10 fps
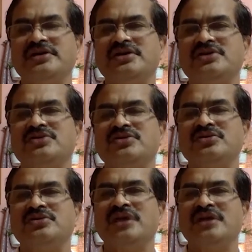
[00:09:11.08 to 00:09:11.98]

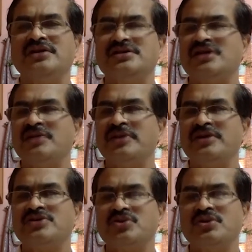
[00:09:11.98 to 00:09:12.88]
So, and this is helping
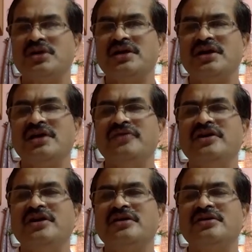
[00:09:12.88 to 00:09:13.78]
us to do that. And we
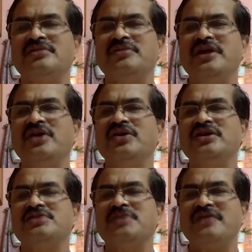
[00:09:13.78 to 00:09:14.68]
are building on
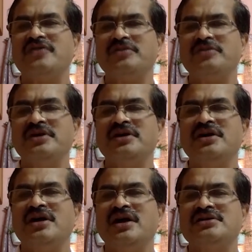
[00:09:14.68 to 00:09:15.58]
this platform
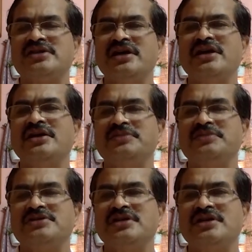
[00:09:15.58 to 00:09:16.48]
and scaling up
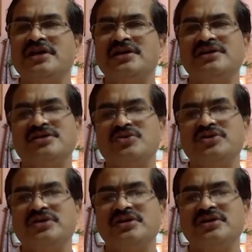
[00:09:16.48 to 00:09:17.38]
this entire
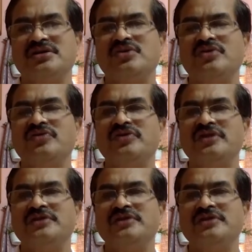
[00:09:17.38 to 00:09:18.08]
solution going forward.